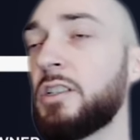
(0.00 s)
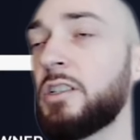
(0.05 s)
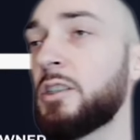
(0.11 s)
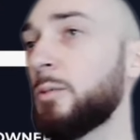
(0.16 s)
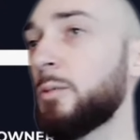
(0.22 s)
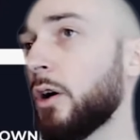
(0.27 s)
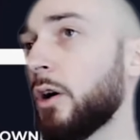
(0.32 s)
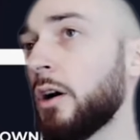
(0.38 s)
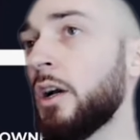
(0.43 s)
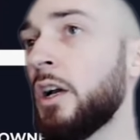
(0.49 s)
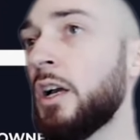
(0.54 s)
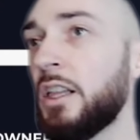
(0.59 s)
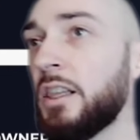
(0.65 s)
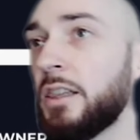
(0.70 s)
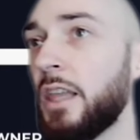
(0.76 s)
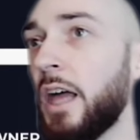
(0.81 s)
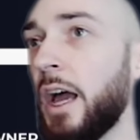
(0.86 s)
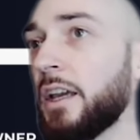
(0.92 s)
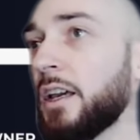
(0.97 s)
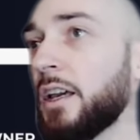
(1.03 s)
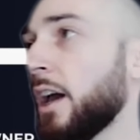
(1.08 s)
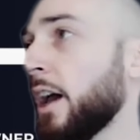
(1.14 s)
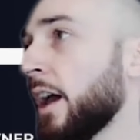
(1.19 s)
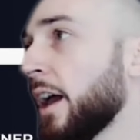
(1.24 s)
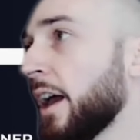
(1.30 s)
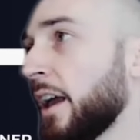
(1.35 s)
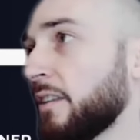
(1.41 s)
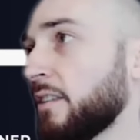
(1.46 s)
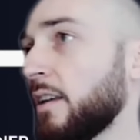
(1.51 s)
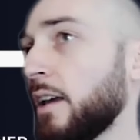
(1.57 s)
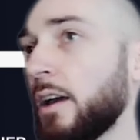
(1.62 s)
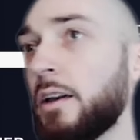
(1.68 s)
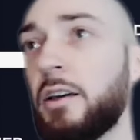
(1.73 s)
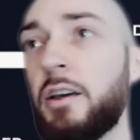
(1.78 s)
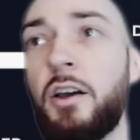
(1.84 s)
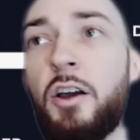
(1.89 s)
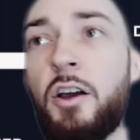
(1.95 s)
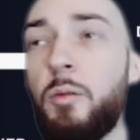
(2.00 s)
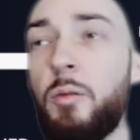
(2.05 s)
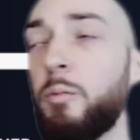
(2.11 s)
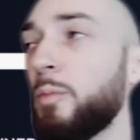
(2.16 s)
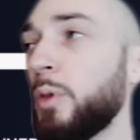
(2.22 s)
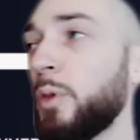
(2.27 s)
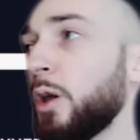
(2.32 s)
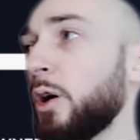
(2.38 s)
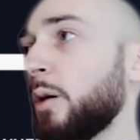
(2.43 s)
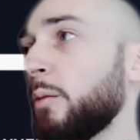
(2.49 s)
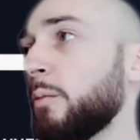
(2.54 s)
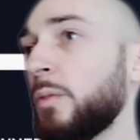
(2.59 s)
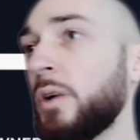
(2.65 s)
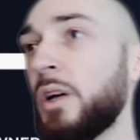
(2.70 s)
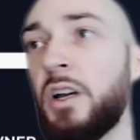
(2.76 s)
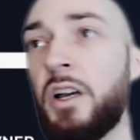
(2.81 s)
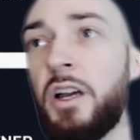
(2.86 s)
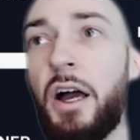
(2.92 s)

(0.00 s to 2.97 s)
it's more like Hetik, Blum,